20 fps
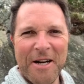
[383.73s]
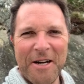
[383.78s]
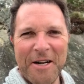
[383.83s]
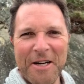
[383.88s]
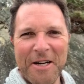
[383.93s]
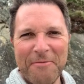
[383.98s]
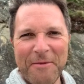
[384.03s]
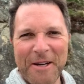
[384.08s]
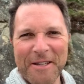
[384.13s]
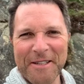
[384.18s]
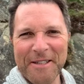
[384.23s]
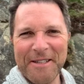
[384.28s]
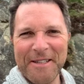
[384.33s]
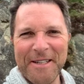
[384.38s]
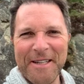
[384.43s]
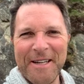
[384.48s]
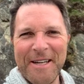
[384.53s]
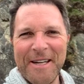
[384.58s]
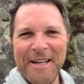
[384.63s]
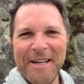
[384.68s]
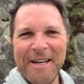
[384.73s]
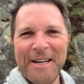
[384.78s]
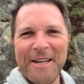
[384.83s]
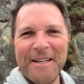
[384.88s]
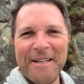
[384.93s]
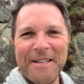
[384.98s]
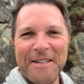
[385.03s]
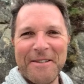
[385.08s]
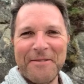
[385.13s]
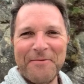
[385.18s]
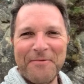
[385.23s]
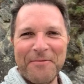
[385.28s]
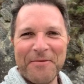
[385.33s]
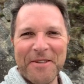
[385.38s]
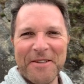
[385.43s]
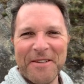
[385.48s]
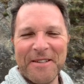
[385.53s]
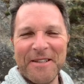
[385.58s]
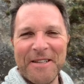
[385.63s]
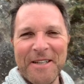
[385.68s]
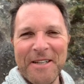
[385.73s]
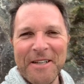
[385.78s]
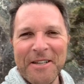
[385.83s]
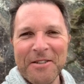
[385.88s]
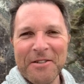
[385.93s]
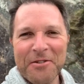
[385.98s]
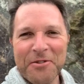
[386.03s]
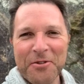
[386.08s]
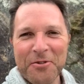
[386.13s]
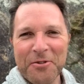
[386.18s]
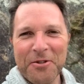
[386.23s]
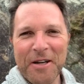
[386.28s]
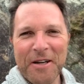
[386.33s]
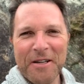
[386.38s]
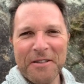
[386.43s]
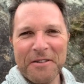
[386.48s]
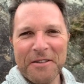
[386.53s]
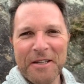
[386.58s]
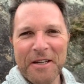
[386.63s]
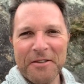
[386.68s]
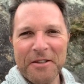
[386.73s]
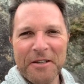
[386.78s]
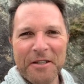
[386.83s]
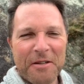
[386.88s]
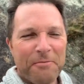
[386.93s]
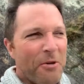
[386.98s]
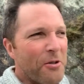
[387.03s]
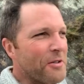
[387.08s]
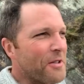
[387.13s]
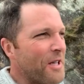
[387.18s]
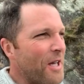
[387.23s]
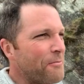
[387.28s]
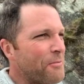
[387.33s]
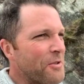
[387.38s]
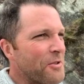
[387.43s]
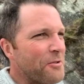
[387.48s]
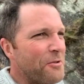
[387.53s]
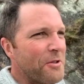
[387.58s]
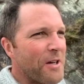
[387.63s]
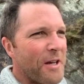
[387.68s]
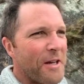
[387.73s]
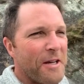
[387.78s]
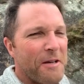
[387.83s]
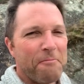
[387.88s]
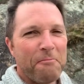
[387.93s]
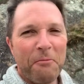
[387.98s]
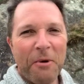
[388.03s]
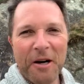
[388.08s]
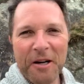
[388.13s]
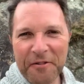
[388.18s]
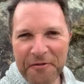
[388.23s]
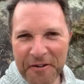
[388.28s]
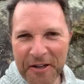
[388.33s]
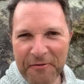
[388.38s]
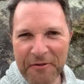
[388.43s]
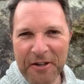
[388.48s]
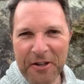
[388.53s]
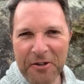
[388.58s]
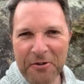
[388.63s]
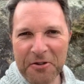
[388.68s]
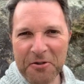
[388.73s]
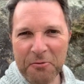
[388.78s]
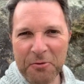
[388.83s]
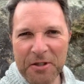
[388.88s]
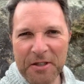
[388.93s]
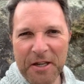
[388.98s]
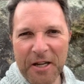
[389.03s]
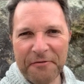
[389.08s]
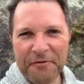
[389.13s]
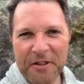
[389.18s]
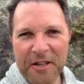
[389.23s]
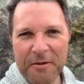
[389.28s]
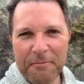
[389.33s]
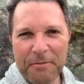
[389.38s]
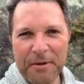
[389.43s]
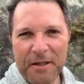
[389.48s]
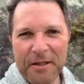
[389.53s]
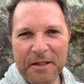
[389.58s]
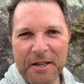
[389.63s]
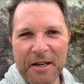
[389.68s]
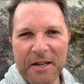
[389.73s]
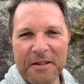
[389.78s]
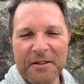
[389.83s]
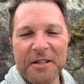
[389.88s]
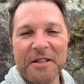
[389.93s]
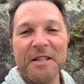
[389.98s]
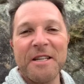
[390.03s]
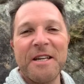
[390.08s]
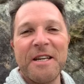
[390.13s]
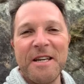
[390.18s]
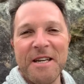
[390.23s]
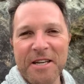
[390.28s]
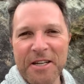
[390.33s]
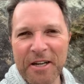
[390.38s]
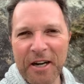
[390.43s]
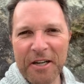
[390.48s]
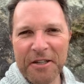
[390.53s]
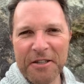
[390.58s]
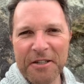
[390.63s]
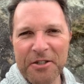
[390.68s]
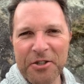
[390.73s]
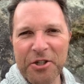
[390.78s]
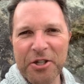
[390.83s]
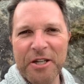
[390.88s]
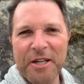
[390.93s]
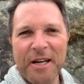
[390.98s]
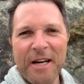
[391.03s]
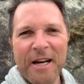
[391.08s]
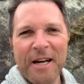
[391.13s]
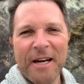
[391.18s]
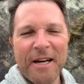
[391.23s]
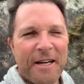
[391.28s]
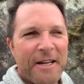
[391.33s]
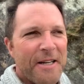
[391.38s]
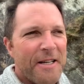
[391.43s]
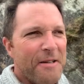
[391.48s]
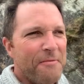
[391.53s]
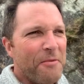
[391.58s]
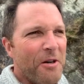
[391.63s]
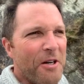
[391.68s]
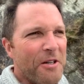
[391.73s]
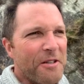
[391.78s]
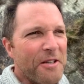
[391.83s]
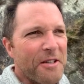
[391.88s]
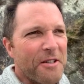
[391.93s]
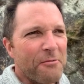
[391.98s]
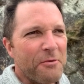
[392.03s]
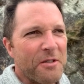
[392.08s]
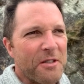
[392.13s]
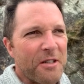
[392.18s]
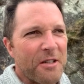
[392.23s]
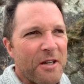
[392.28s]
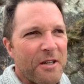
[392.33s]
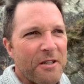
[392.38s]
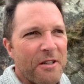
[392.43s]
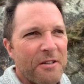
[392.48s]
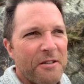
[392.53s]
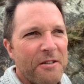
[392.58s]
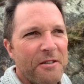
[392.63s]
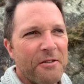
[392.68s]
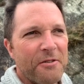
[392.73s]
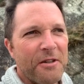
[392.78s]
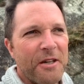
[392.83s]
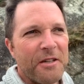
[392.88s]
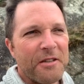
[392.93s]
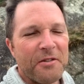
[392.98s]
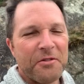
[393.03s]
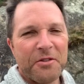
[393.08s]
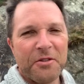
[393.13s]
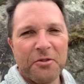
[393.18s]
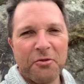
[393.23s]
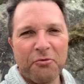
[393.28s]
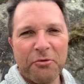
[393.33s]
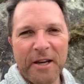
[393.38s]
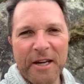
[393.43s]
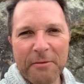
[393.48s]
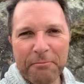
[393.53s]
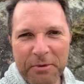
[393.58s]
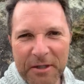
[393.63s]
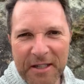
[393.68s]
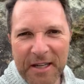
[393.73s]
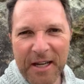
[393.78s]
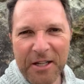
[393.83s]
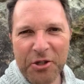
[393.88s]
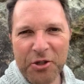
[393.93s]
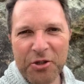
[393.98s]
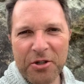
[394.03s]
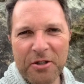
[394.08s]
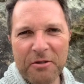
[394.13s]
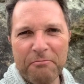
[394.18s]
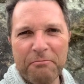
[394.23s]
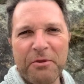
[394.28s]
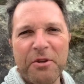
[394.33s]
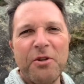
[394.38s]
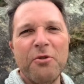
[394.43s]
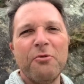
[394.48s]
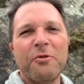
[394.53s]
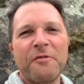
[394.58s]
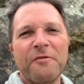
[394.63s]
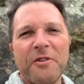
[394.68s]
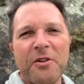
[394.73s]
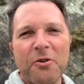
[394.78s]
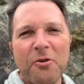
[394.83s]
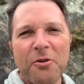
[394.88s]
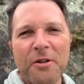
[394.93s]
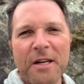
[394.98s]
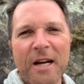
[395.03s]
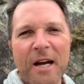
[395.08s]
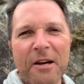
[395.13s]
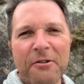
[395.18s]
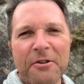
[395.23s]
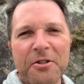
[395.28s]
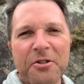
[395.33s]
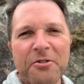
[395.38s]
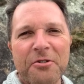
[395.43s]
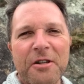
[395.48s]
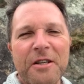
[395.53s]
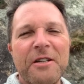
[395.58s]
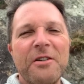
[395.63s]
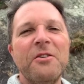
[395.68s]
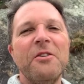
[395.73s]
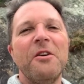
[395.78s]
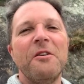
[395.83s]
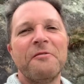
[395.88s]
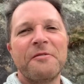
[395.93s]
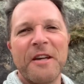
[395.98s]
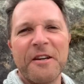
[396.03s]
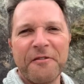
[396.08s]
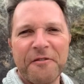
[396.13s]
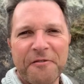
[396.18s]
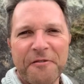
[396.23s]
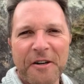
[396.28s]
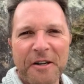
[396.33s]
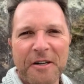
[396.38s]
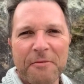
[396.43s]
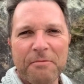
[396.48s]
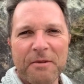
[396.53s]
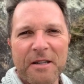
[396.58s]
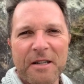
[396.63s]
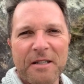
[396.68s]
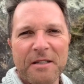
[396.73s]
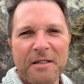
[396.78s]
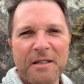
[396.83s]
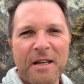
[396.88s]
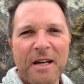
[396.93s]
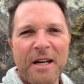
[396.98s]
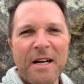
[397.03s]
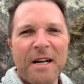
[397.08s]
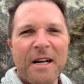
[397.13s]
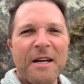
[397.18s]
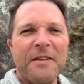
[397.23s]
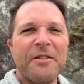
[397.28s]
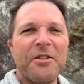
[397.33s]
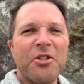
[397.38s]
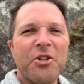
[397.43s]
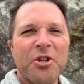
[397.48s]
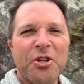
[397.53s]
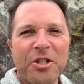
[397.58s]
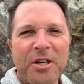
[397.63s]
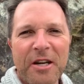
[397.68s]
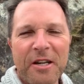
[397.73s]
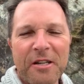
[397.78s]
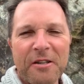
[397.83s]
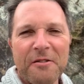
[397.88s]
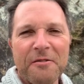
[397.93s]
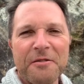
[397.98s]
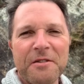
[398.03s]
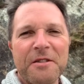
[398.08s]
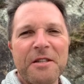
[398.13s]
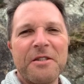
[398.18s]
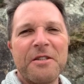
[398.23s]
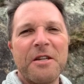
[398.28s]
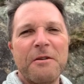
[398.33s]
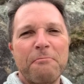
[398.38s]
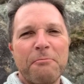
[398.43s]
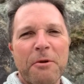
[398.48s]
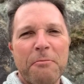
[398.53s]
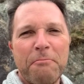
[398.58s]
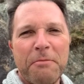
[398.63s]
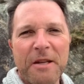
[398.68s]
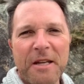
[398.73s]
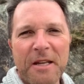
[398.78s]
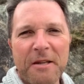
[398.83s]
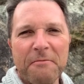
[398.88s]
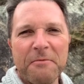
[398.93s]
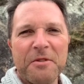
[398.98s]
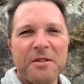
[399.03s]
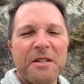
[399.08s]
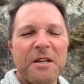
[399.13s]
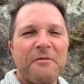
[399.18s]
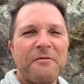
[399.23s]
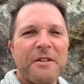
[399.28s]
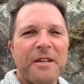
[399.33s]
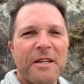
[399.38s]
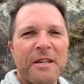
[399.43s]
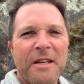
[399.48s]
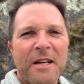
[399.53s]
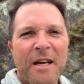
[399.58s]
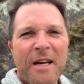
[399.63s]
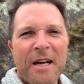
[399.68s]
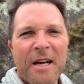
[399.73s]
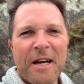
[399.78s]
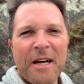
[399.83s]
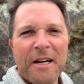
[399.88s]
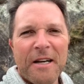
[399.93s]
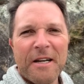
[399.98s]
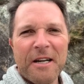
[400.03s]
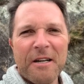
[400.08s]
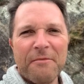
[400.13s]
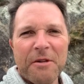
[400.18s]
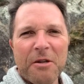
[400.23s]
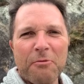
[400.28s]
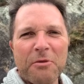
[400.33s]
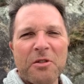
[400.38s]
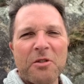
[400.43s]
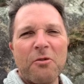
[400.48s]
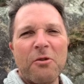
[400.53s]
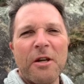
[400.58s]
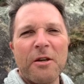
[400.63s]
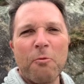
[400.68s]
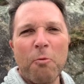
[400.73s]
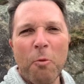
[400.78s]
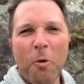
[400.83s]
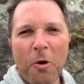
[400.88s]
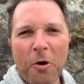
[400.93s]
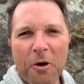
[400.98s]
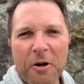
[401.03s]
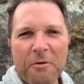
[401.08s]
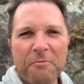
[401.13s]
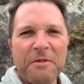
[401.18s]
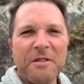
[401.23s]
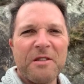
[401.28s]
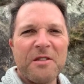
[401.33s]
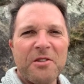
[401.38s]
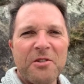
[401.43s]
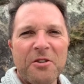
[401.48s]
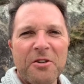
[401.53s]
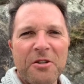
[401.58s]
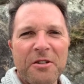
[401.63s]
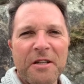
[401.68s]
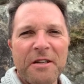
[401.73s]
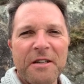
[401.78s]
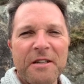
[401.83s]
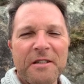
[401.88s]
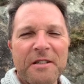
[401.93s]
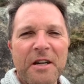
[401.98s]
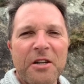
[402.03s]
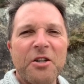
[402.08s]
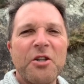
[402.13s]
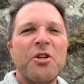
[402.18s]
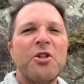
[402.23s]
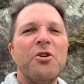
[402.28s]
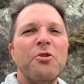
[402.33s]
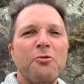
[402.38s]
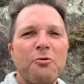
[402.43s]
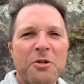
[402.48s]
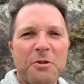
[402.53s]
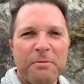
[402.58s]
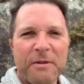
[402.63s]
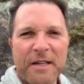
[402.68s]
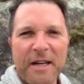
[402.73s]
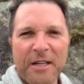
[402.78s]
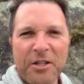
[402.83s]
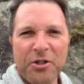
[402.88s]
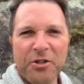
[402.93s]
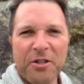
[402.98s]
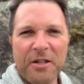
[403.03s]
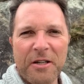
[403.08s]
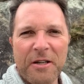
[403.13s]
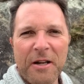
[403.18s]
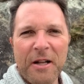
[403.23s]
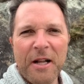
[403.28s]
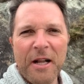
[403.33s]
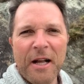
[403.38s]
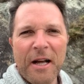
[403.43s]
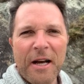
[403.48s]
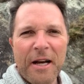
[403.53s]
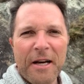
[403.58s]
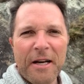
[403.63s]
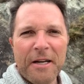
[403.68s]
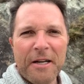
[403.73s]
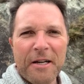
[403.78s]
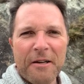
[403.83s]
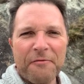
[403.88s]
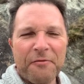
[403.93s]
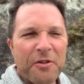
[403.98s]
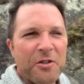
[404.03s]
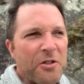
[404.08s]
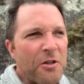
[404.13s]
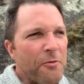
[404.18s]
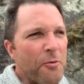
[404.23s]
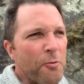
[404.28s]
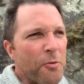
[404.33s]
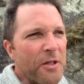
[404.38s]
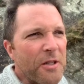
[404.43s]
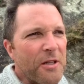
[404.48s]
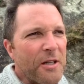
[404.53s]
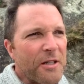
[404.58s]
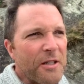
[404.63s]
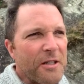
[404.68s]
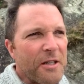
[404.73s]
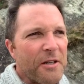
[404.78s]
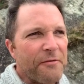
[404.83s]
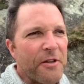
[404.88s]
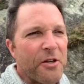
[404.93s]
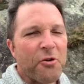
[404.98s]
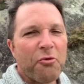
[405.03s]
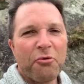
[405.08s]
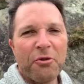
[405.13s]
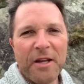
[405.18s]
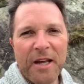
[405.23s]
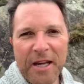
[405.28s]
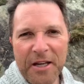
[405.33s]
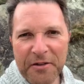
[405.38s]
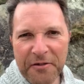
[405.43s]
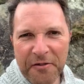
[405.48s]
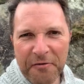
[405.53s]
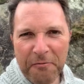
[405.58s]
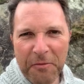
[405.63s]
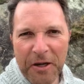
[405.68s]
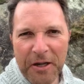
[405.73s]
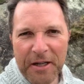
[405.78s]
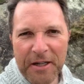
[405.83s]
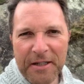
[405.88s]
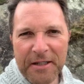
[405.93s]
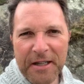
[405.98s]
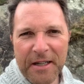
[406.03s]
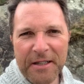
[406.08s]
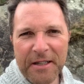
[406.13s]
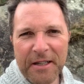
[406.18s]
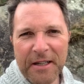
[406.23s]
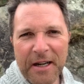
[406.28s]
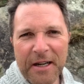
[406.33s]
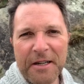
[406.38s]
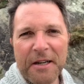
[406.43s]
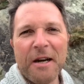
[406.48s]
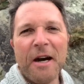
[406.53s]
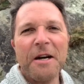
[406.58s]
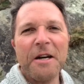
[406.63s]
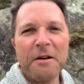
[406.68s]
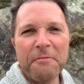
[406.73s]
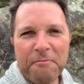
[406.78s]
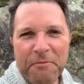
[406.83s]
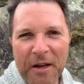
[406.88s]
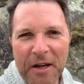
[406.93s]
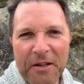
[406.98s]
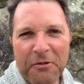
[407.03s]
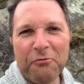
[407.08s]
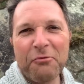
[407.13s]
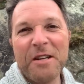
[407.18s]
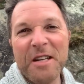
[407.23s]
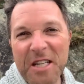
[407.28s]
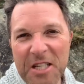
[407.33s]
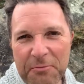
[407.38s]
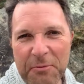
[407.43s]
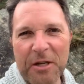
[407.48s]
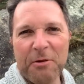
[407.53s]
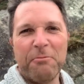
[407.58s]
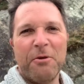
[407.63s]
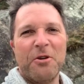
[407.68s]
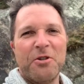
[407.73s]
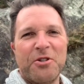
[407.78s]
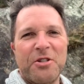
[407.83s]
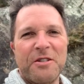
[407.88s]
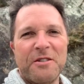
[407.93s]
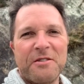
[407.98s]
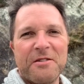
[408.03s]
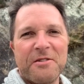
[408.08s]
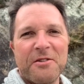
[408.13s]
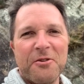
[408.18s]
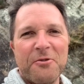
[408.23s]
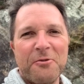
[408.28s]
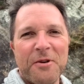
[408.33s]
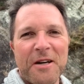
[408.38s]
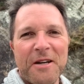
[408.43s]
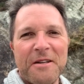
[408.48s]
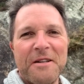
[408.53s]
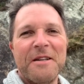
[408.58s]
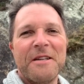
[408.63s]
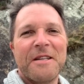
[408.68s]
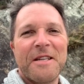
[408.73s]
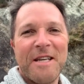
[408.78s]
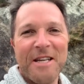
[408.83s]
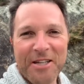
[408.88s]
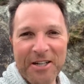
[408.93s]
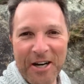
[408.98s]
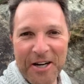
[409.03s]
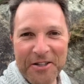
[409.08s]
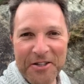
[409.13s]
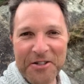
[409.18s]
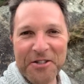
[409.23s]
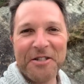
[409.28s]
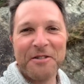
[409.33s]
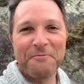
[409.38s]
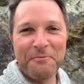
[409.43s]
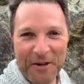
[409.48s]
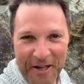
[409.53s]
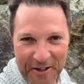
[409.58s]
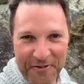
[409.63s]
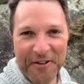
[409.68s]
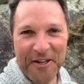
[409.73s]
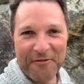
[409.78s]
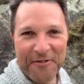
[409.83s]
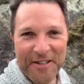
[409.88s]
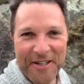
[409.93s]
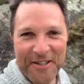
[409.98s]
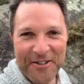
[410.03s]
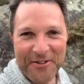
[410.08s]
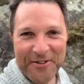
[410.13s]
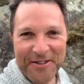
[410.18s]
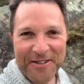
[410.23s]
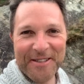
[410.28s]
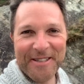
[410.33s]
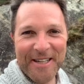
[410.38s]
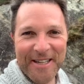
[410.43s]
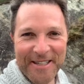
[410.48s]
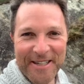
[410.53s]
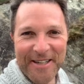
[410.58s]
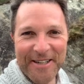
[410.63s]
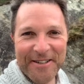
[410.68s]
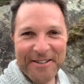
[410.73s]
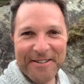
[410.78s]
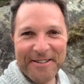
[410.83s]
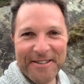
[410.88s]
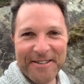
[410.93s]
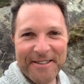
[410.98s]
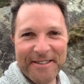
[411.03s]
Hi Maggie. Um, so uh, yeah, thinking about the episode, um, my favourite house would definitely be uh, the Key Cottage. Um, I think it was a, you know, it has such a great potential, beautiful old character. I love that fireplace and the shelves and the timber beams and everything. Um, it was so like warm and snug. I think it's got huge potential um, for someone with like a kind of a creative mind and a, and a, and a, and a reasonable budget. So uh, Key Cottage is my favourite house. Take care.